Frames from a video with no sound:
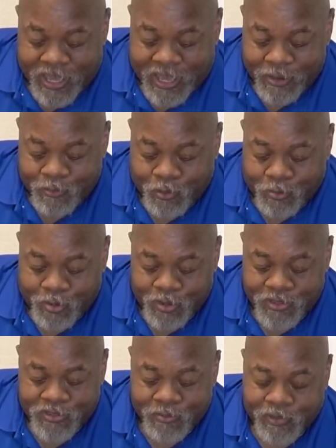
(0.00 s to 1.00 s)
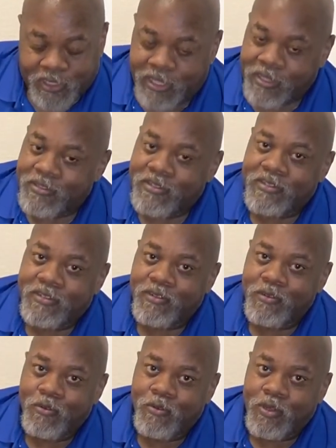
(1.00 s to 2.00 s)
I will put some links
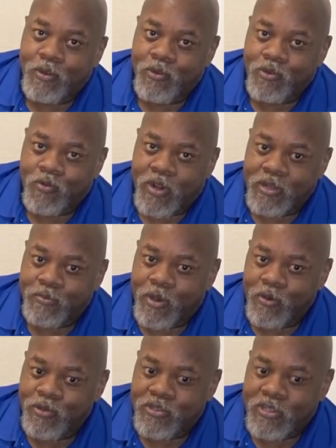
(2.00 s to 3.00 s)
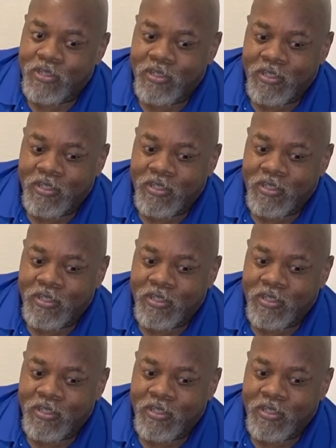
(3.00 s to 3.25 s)
to those Reddit posts.